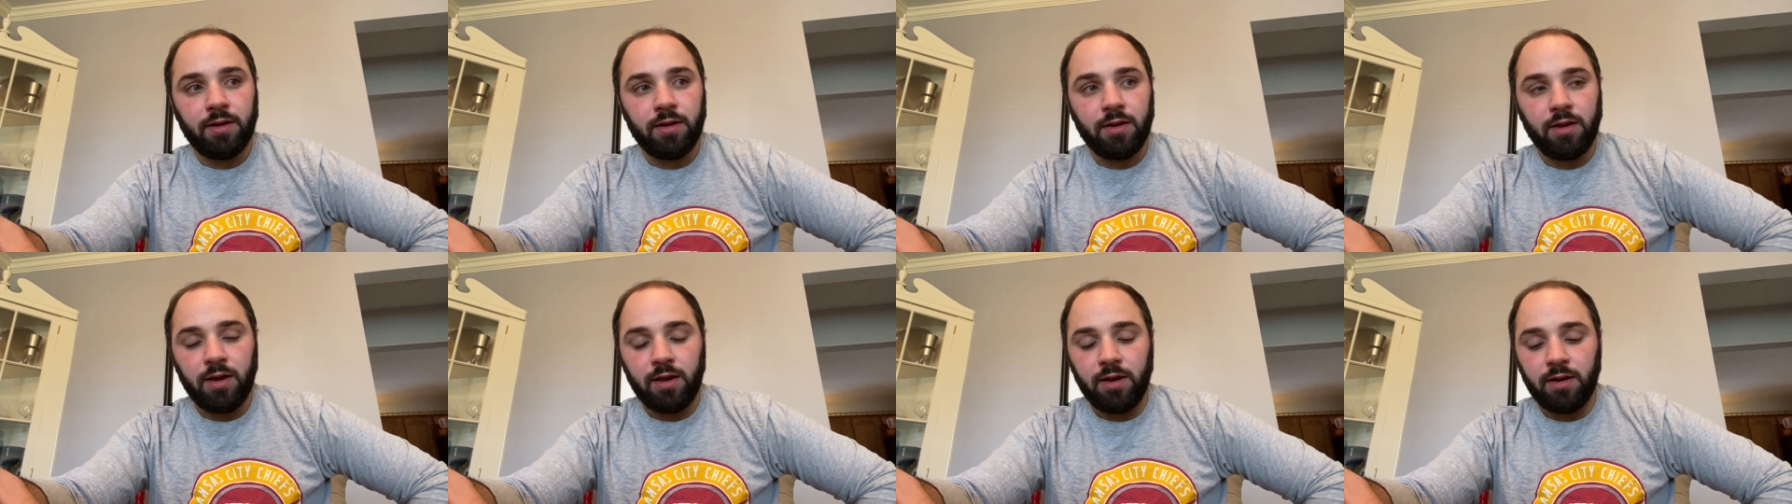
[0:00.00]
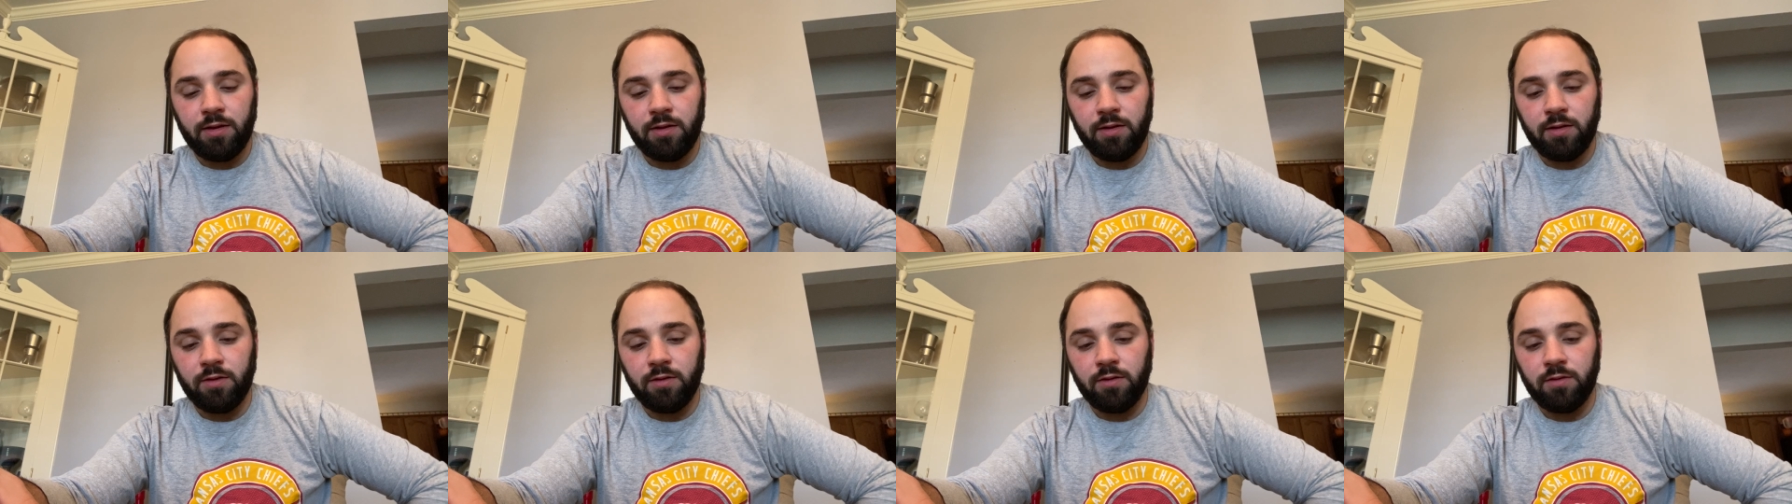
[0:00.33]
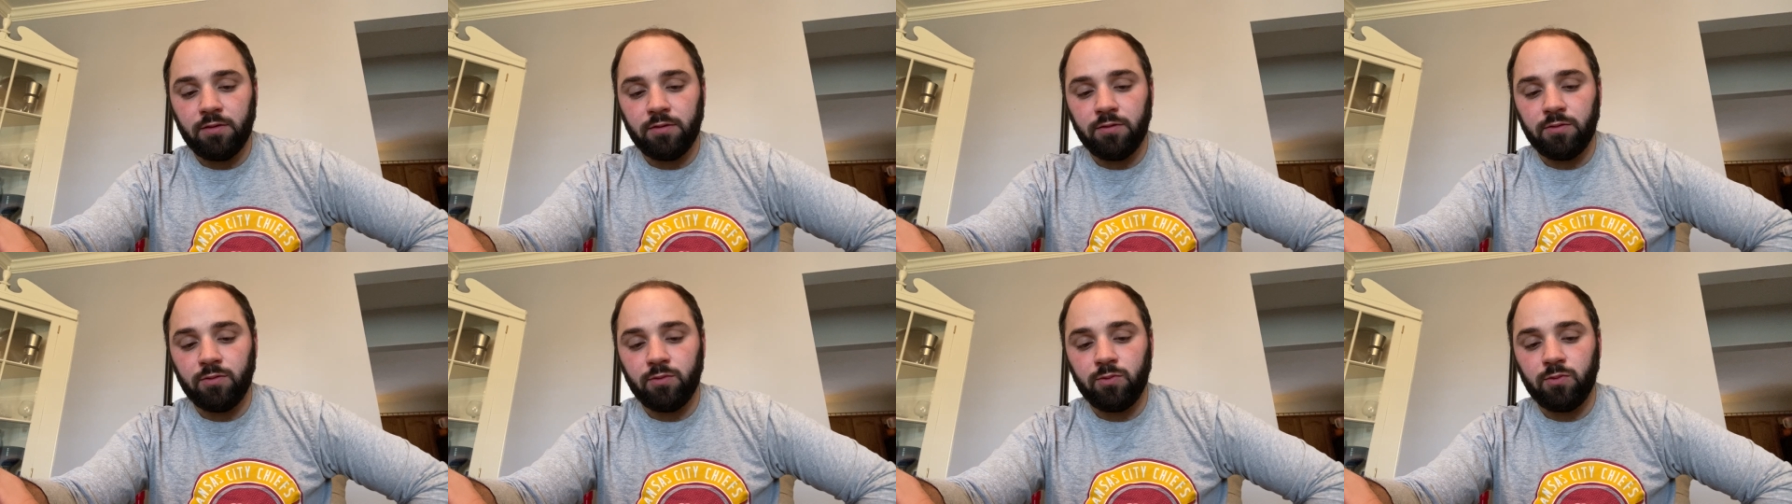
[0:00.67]
and
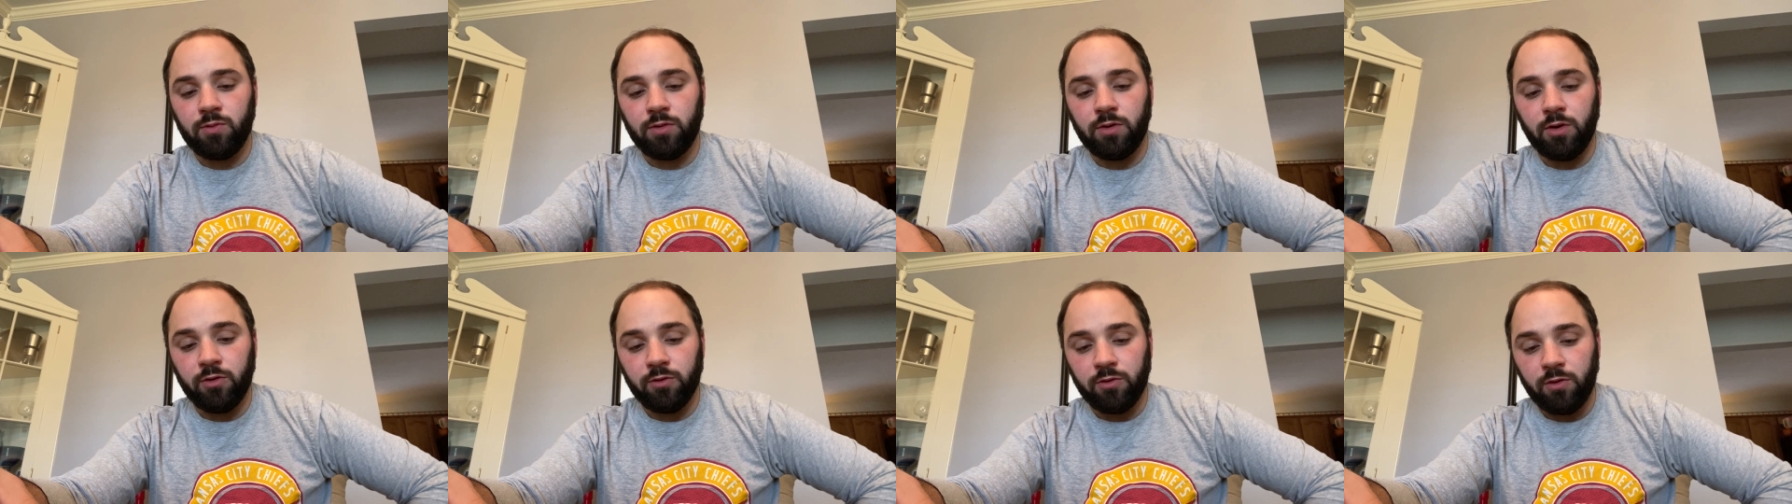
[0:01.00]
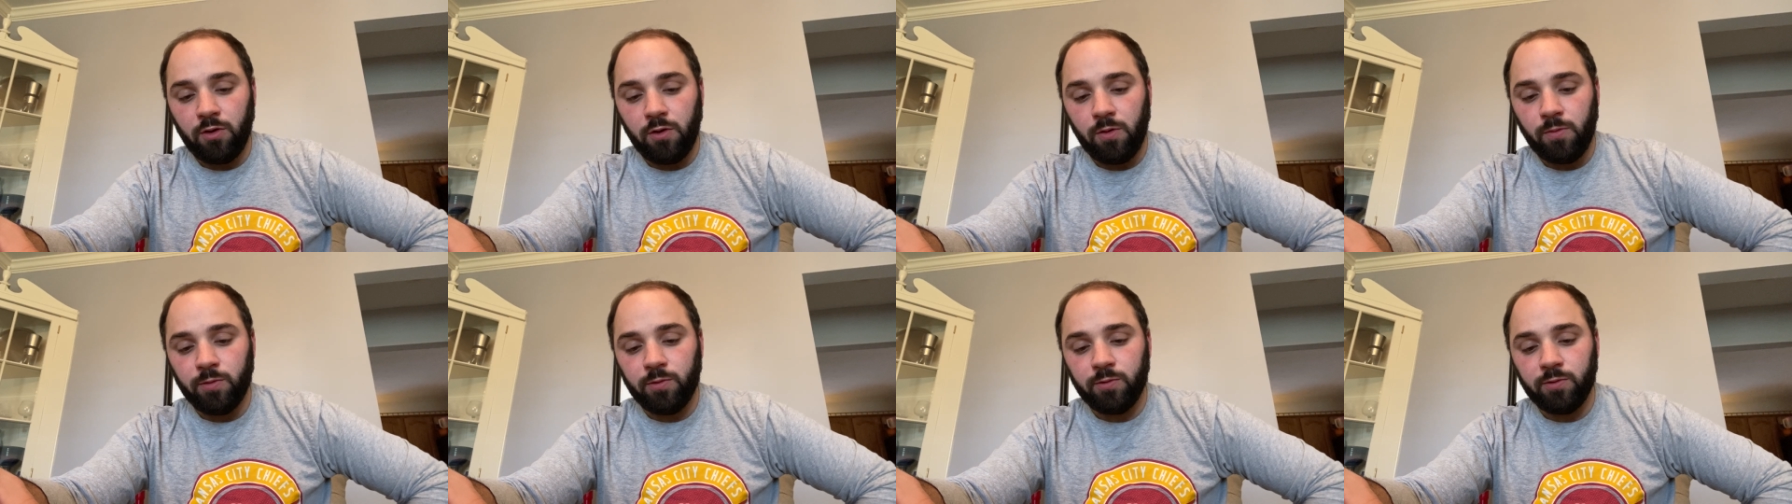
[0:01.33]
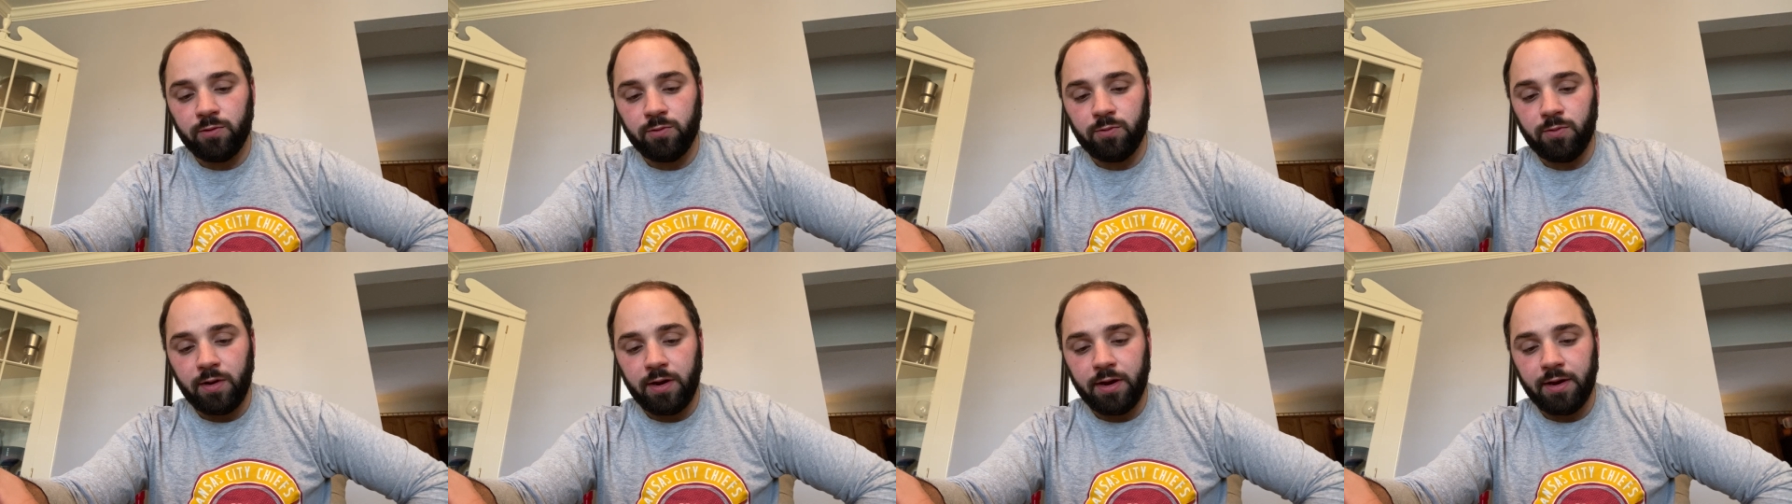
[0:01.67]
his goes home to his
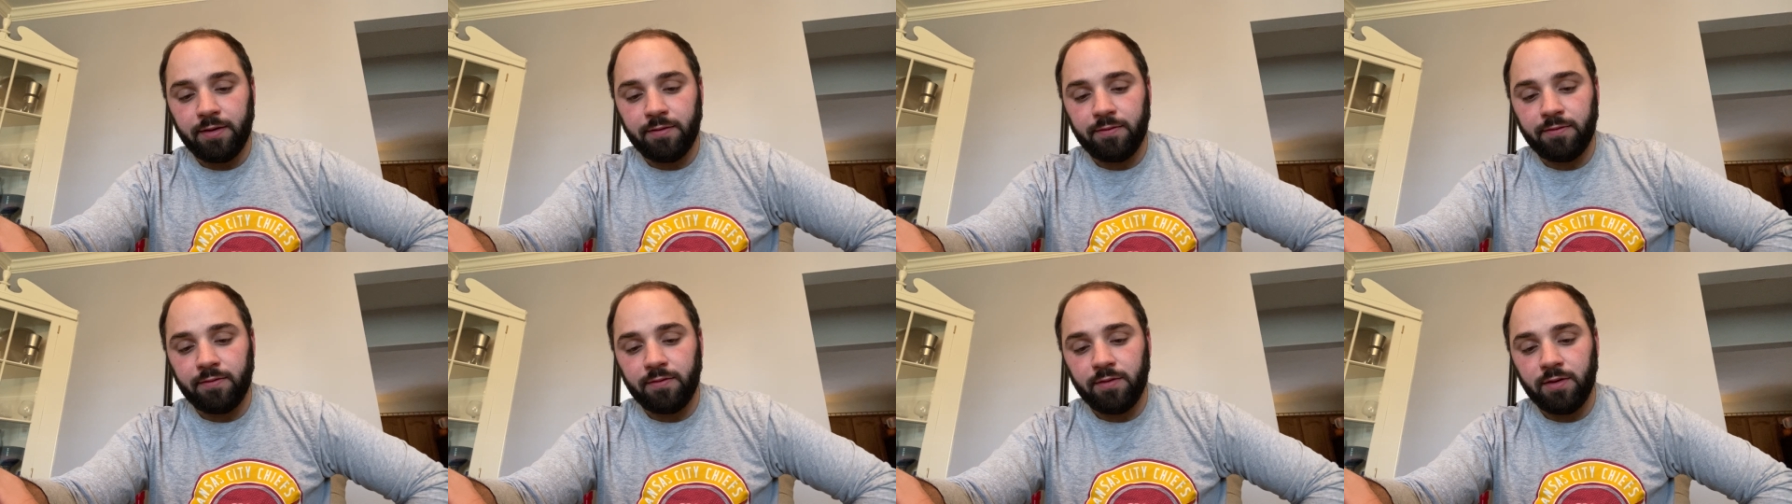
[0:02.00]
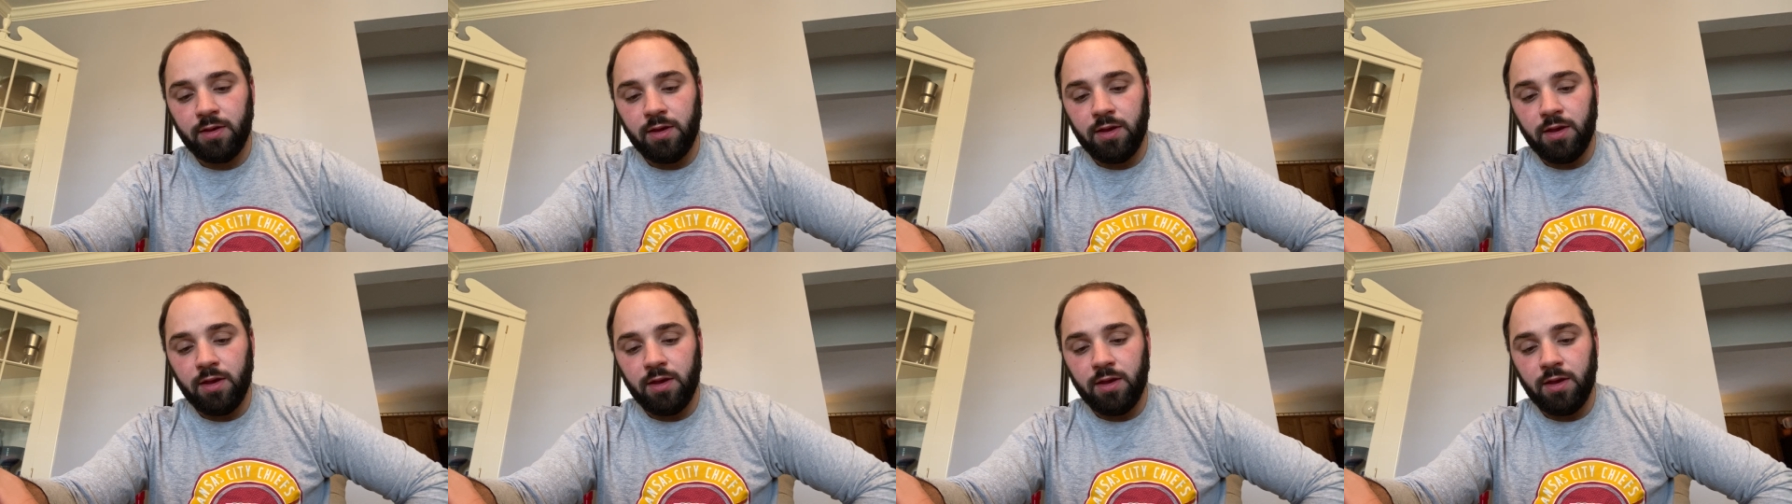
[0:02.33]
wife.